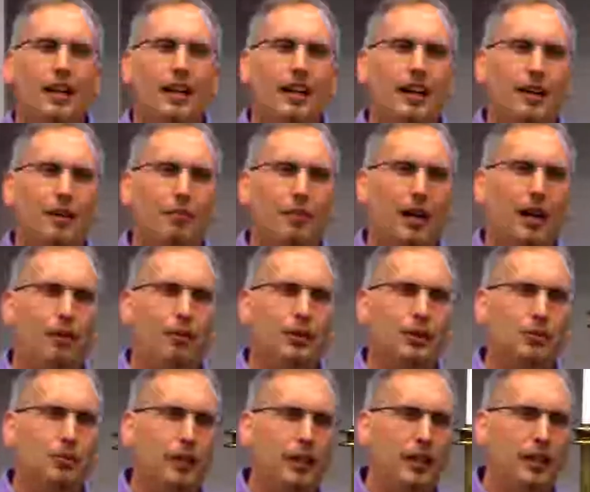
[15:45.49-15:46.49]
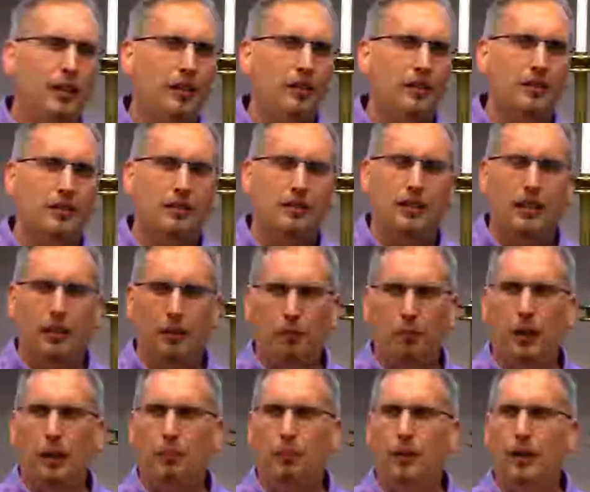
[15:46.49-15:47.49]
I was reading in
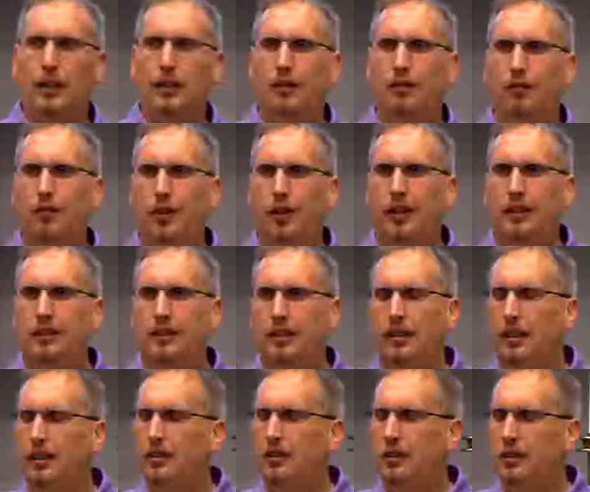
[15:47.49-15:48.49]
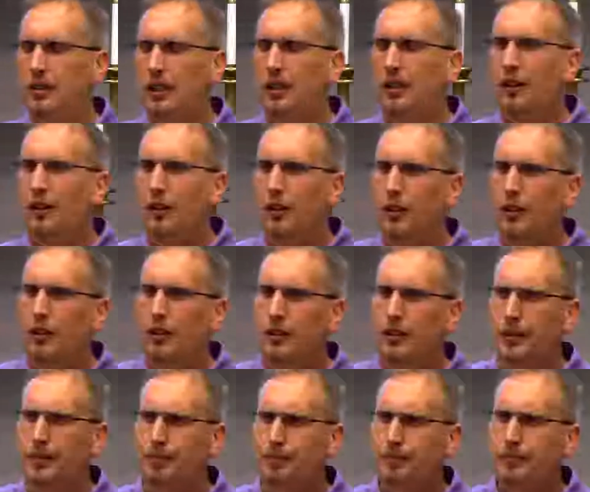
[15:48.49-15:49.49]
preparation for this an interesting
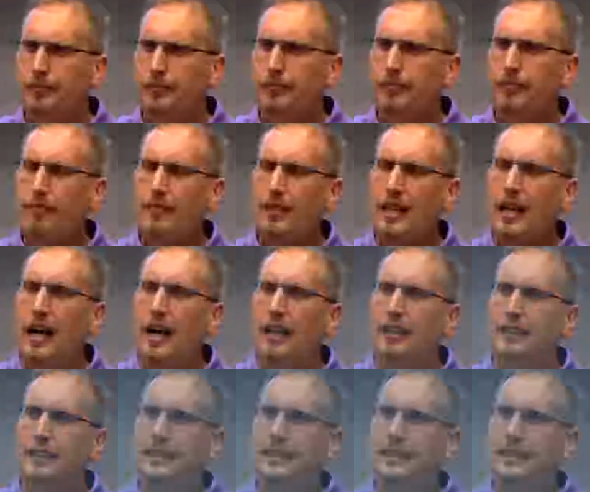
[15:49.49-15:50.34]
article on